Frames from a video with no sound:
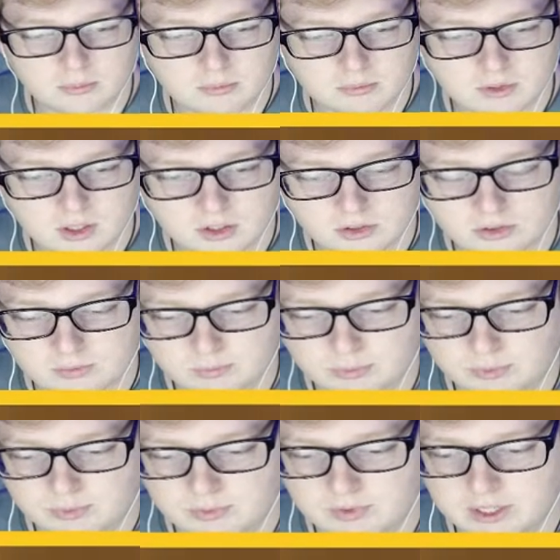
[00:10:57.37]
That's
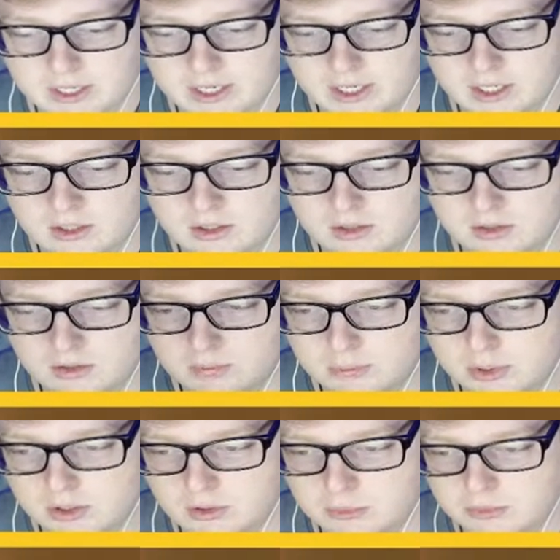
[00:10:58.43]
fine.
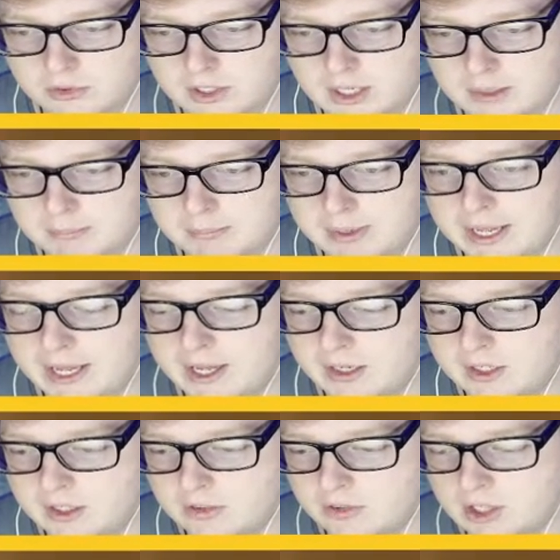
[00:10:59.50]
Breloom's not bad.
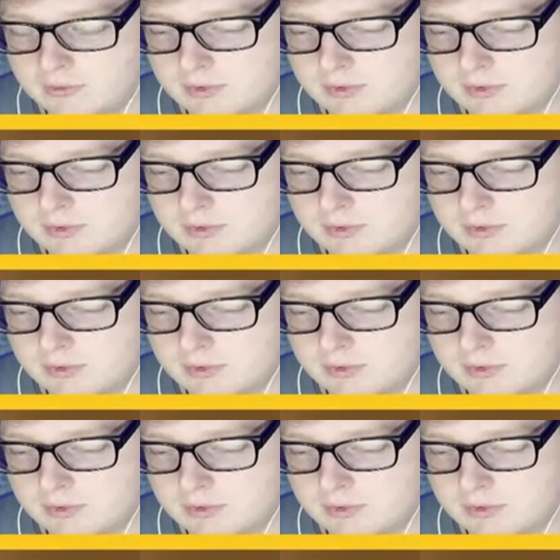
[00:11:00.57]
I just have a